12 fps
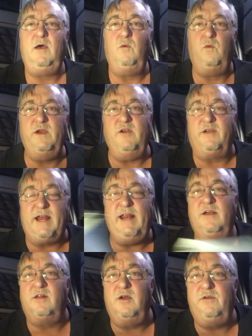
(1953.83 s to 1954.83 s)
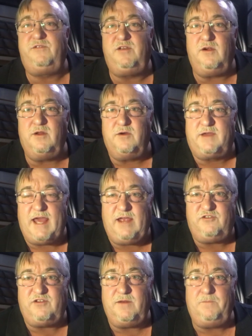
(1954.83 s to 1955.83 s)
When you're getting close to your
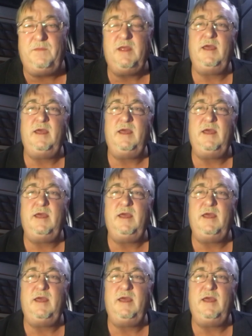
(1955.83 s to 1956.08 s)
location,